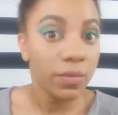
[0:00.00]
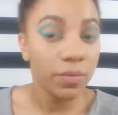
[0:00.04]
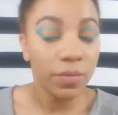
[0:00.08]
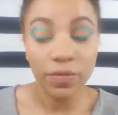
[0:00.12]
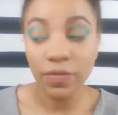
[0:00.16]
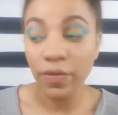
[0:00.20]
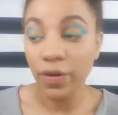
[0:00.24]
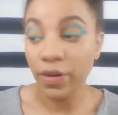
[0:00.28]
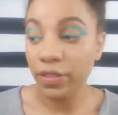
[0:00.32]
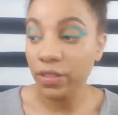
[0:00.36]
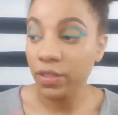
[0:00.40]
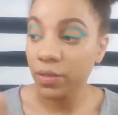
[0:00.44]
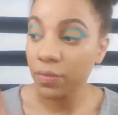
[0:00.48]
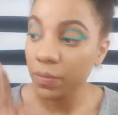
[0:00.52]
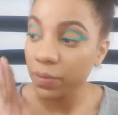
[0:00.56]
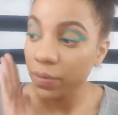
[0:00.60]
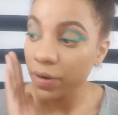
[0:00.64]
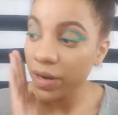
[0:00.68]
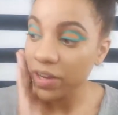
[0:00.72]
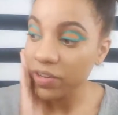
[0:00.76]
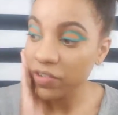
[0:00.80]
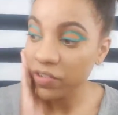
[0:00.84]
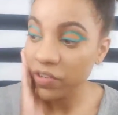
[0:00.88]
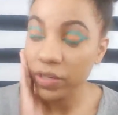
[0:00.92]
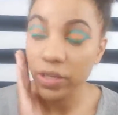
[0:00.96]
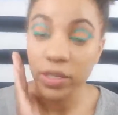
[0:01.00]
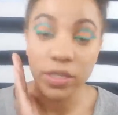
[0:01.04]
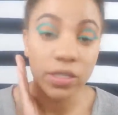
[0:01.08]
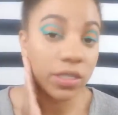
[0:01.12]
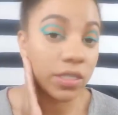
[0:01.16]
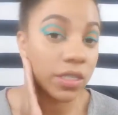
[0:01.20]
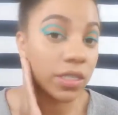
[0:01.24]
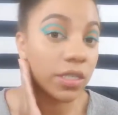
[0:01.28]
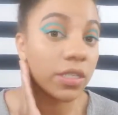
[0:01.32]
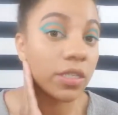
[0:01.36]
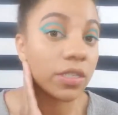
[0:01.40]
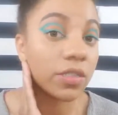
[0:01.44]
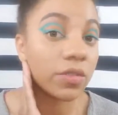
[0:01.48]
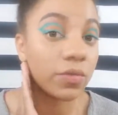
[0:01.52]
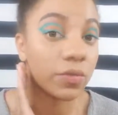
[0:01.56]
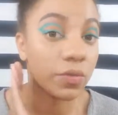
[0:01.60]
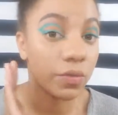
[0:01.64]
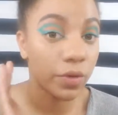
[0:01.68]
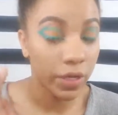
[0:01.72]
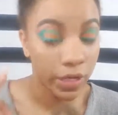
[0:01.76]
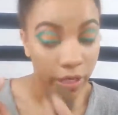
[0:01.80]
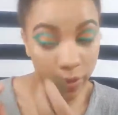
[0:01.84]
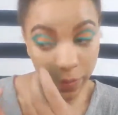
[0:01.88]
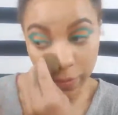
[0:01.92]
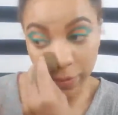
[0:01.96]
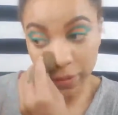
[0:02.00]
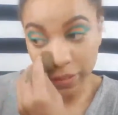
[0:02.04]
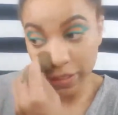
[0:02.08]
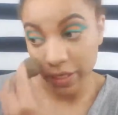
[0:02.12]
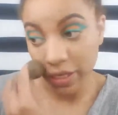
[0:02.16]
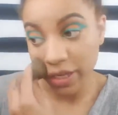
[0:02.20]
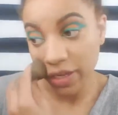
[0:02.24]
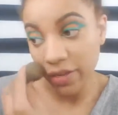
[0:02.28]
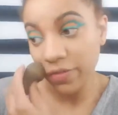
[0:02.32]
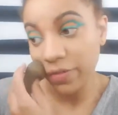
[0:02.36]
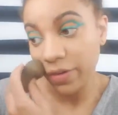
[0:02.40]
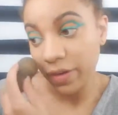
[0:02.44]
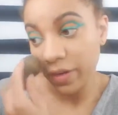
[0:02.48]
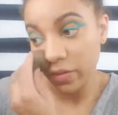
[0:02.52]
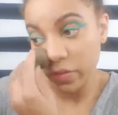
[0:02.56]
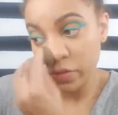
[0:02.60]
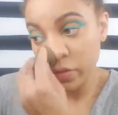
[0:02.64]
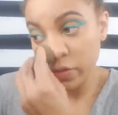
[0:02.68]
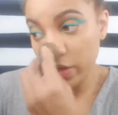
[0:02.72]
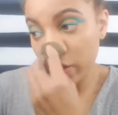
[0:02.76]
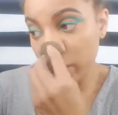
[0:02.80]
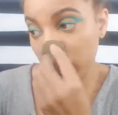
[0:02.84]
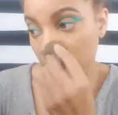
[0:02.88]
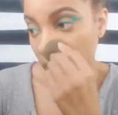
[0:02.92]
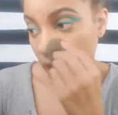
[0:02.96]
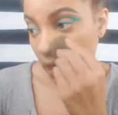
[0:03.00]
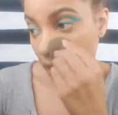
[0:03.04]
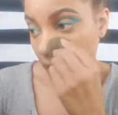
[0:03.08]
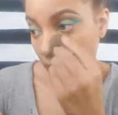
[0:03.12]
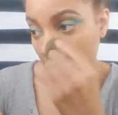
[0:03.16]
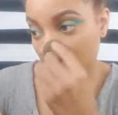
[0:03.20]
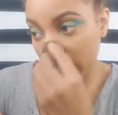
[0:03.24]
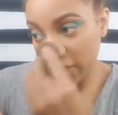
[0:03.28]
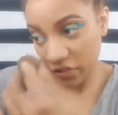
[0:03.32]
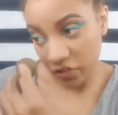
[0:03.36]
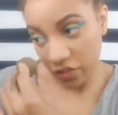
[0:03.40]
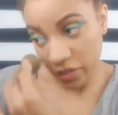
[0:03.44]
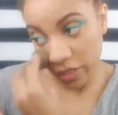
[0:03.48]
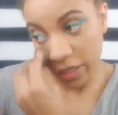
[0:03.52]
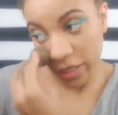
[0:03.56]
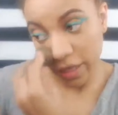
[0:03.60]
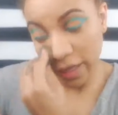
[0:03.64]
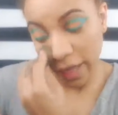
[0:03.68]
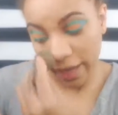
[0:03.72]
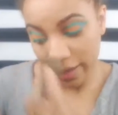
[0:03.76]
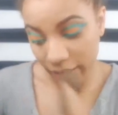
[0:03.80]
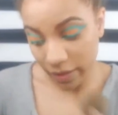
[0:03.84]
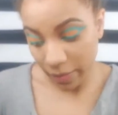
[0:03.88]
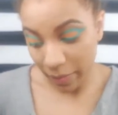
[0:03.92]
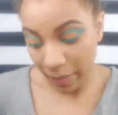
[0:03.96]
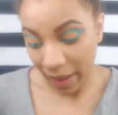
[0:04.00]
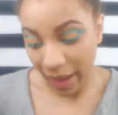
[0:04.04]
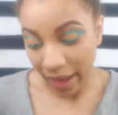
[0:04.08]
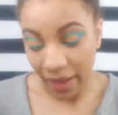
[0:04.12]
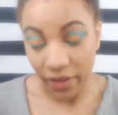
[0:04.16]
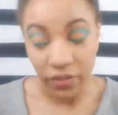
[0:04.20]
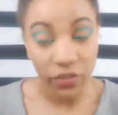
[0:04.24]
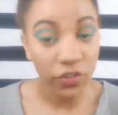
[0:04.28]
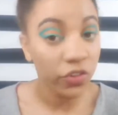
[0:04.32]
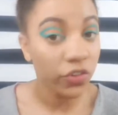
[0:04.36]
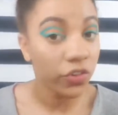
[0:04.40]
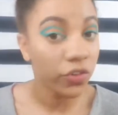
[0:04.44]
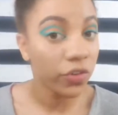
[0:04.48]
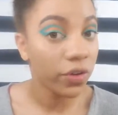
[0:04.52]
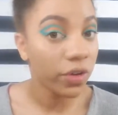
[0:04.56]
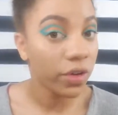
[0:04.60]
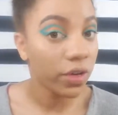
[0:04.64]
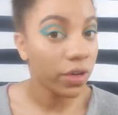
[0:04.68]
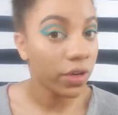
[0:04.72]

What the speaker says: But first impressions, this is really pretty coverage, and I actually like the match